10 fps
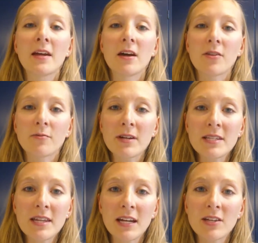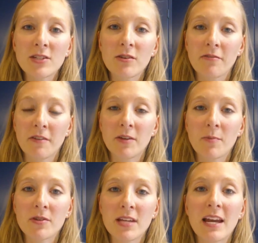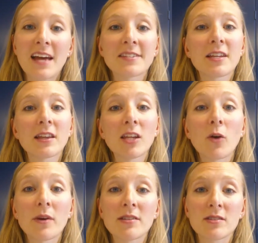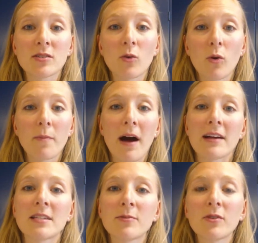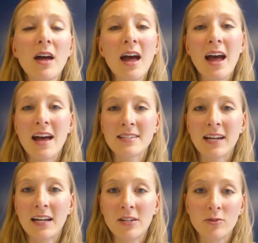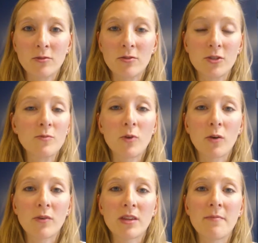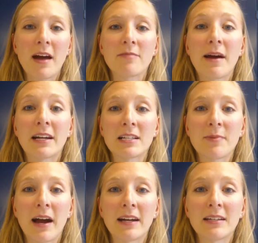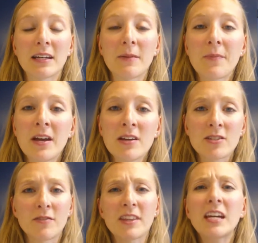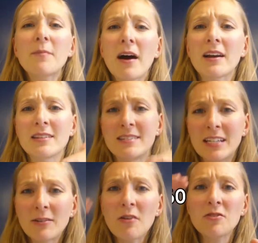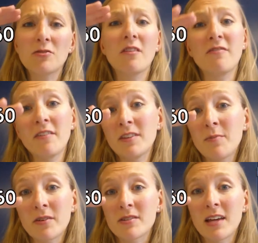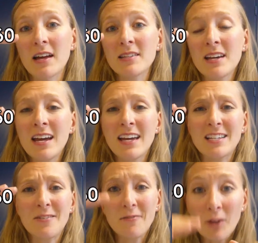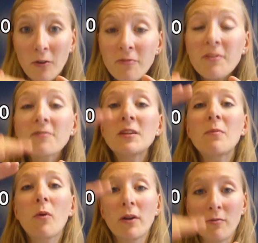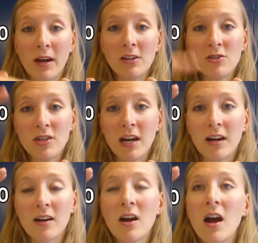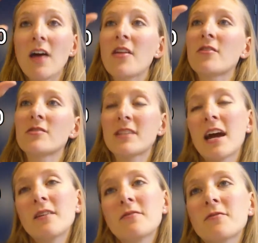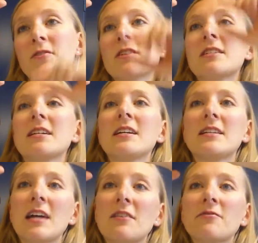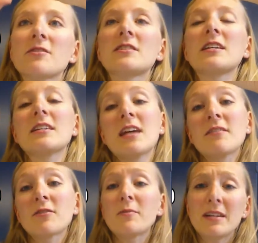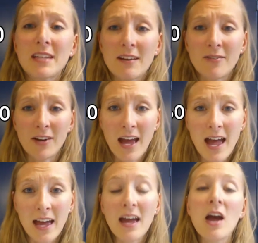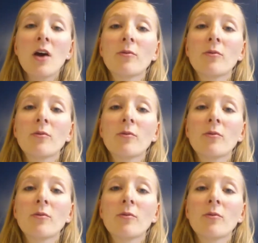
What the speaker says: Now, the reason that I do a 50% as the lowest score possible has to kind of do more with the mathematics behind it. So if you think about a 0 to a 50% is, 50-point range there, and then there's 10 for a D, 10 for a C, 10 for a B, 10 for an A.